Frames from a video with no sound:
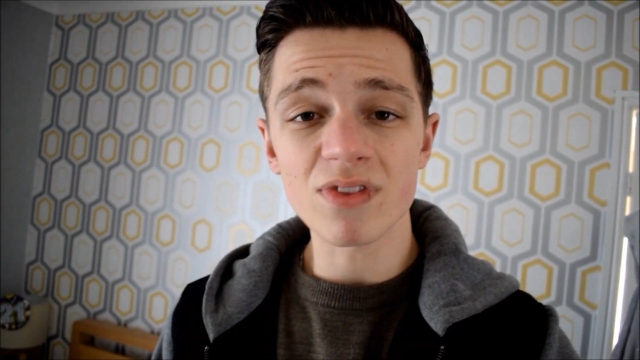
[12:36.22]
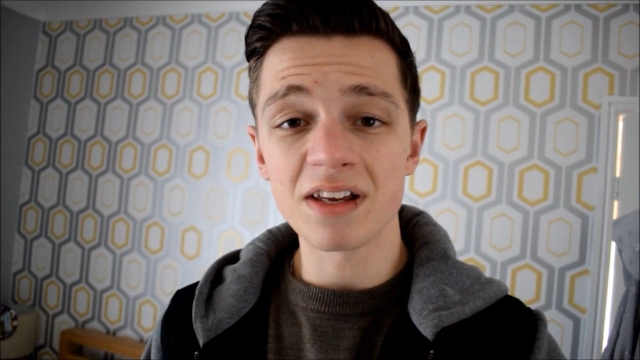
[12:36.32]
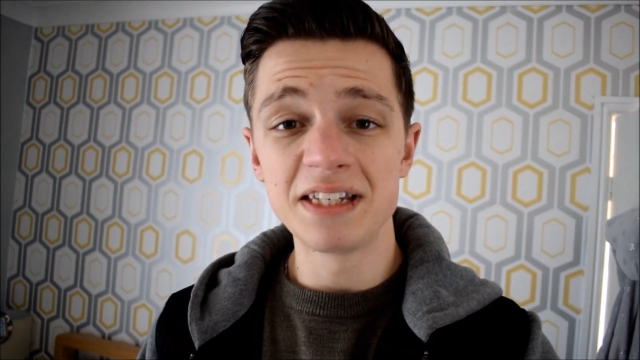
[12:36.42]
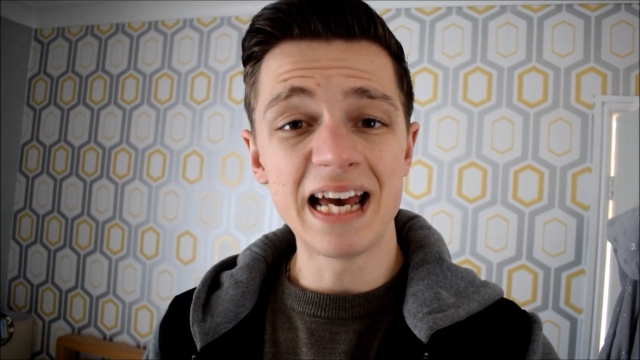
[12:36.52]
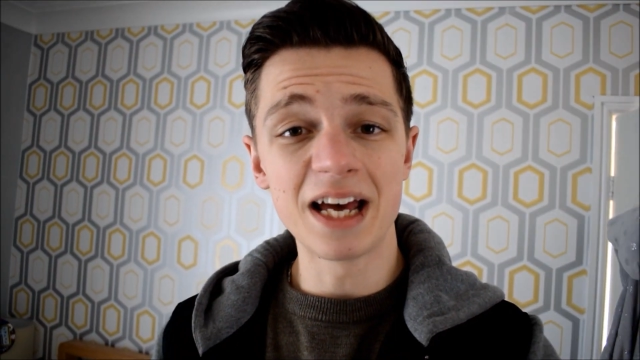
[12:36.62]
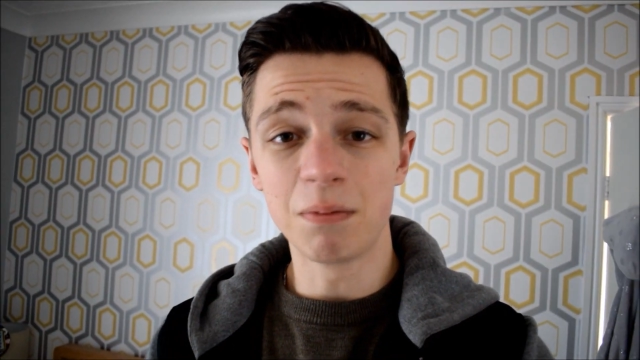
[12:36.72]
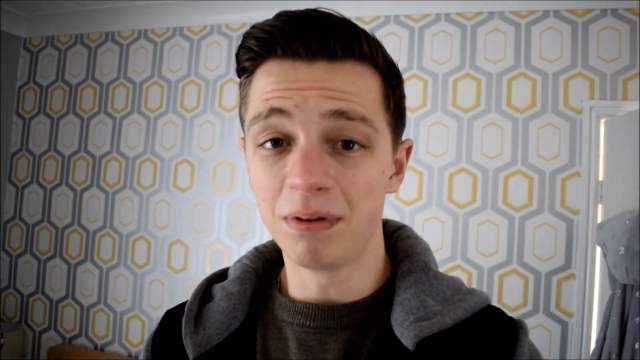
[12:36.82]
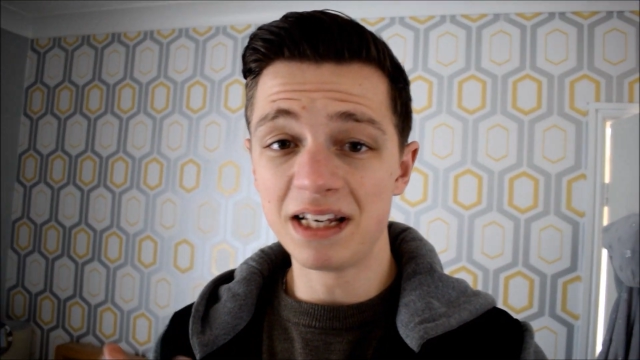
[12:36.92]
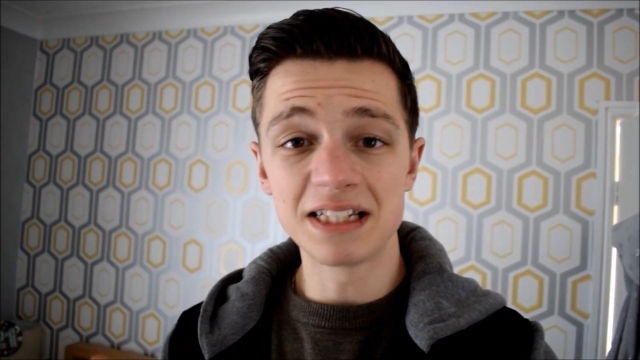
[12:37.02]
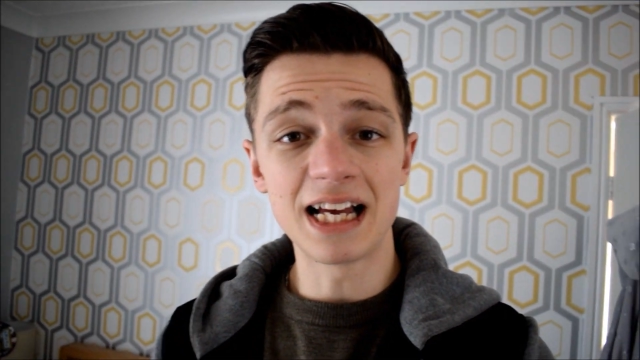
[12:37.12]
yeah,
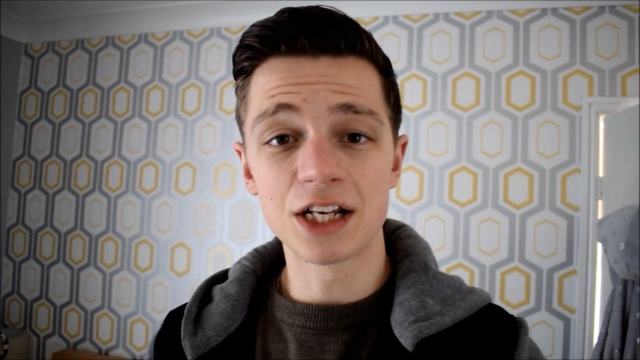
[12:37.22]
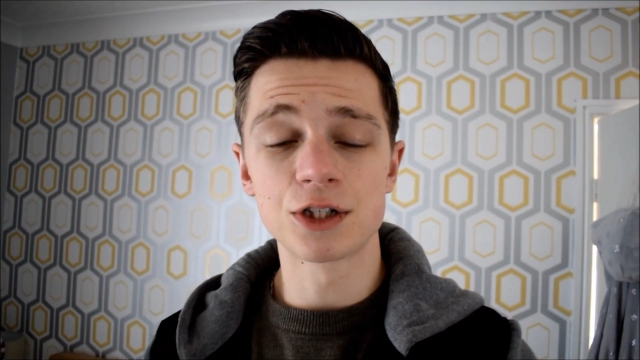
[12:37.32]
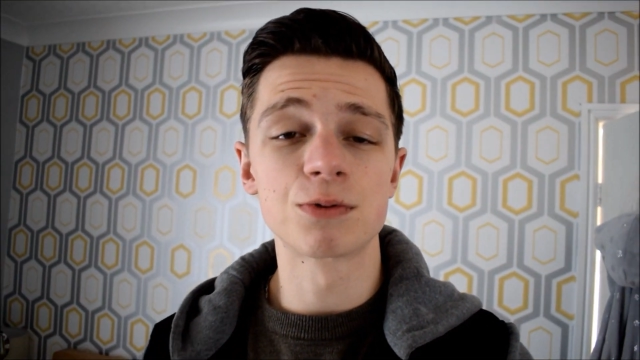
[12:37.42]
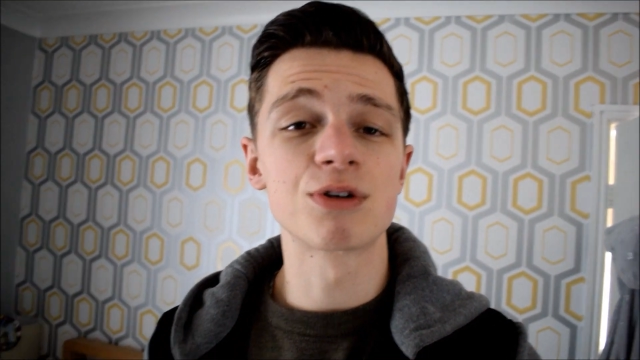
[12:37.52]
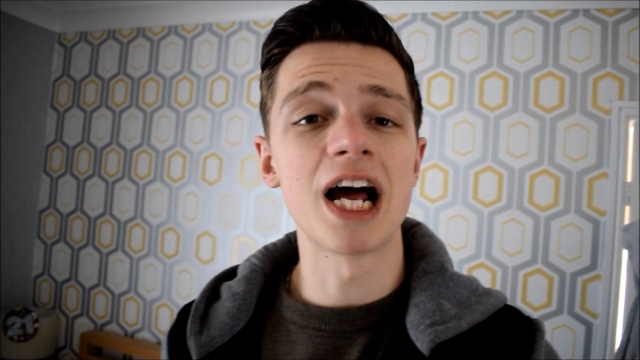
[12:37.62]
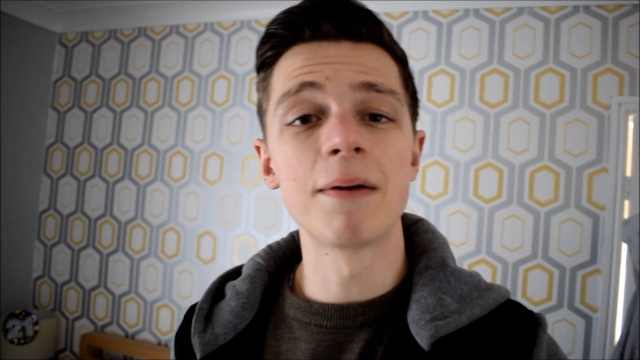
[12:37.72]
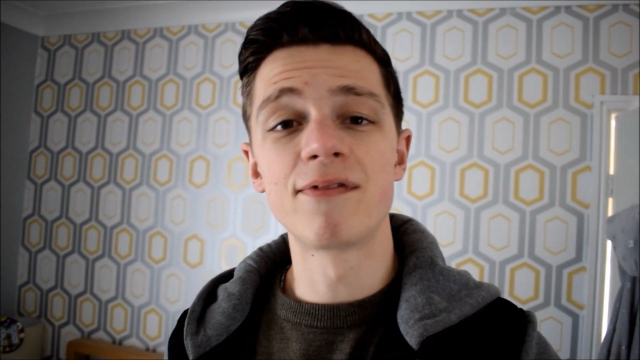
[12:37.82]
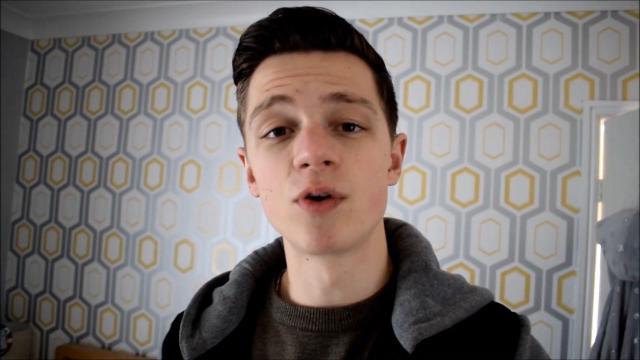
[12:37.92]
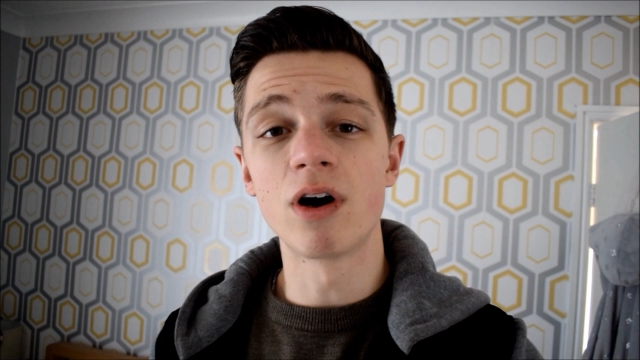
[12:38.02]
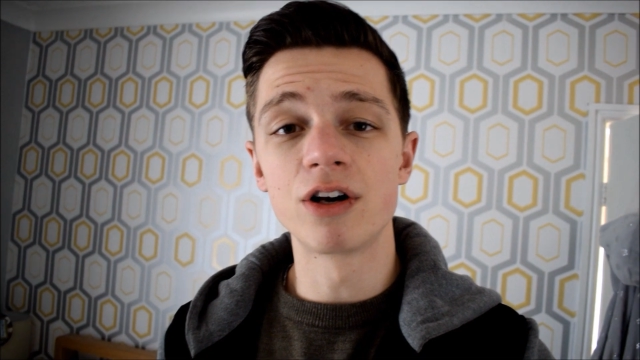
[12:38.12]
please like and subscribe if
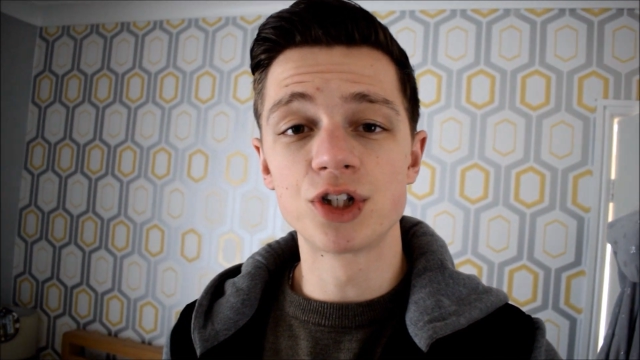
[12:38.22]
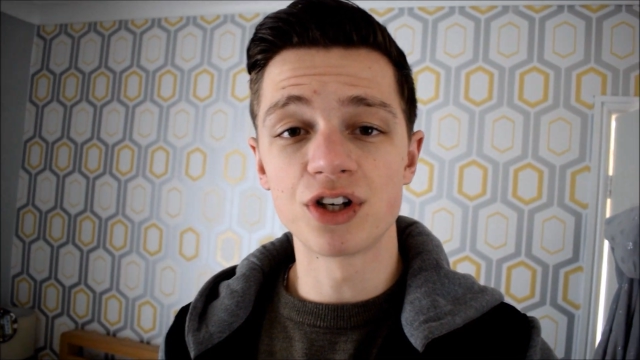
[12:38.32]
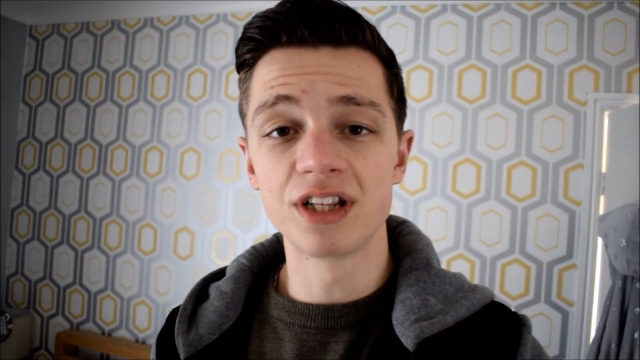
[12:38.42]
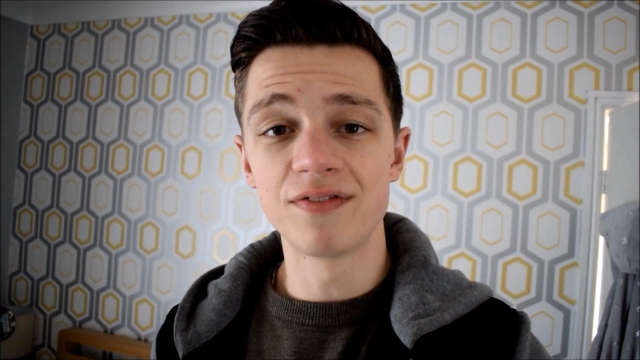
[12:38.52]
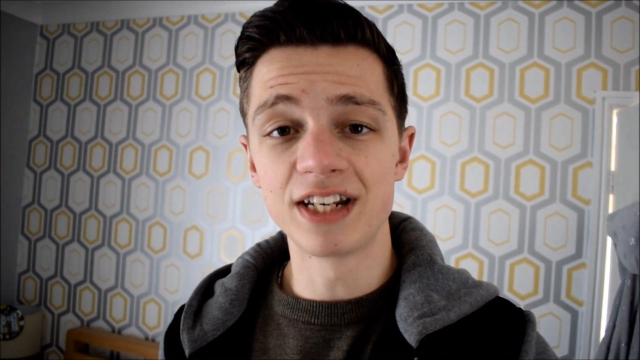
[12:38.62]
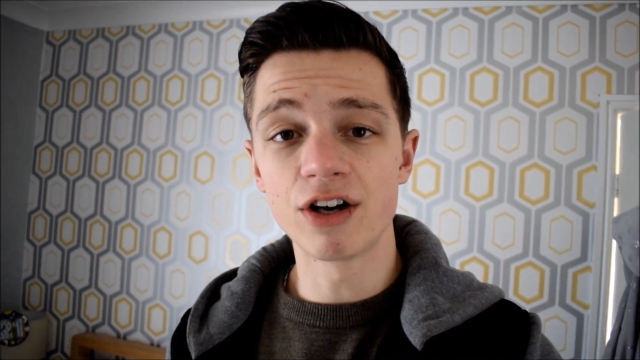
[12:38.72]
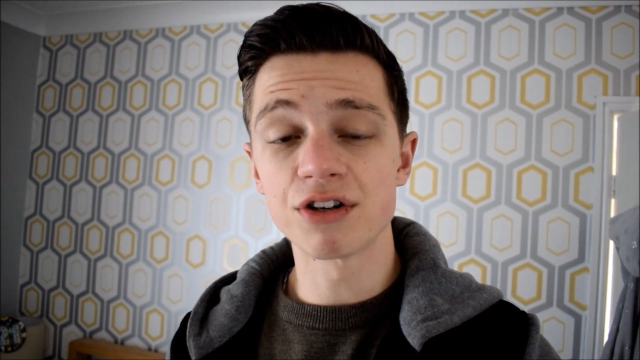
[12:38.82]
you are enjoying the videos,